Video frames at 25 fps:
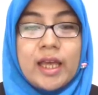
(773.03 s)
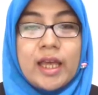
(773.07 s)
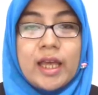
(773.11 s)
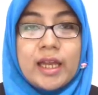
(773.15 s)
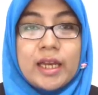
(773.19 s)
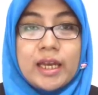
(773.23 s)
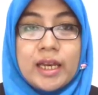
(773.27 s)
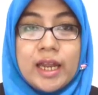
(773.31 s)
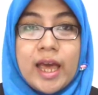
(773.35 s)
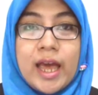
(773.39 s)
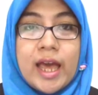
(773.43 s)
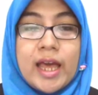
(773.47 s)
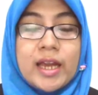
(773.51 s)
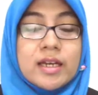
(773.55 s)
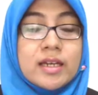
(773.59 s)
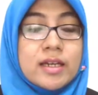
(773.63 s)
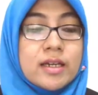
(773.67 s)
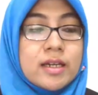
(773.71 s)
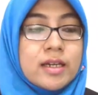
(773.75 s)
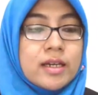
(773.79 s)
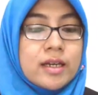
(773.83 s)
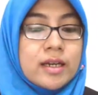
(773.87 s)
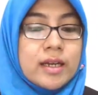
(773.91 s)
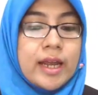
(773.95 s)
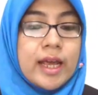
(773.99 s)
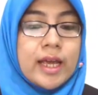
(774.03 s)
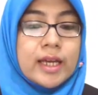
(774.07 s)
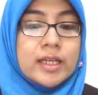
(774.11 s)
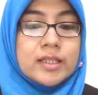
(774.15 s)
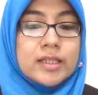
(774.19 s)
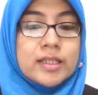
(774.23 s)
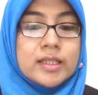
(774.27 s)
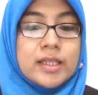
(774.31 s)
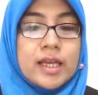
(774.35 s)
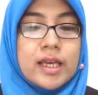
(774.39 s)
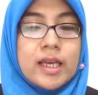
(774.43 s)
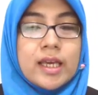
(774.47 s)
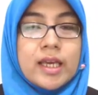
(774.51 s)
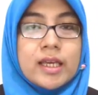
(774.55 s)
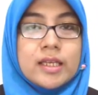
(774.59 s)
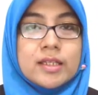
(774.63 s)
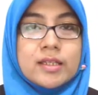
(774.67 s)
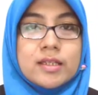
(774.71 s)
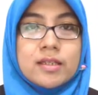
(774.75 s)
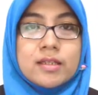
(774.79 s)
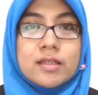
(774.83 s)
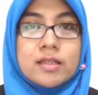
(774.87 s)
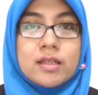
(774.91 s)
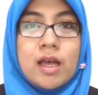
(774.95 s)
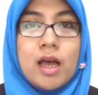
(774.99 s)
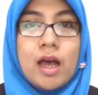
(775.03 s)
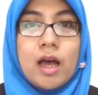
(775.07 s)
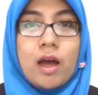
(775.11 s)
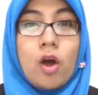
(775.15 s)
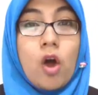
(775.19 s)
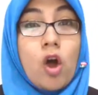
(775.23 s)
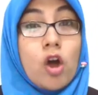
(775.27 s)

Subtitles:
And then next is a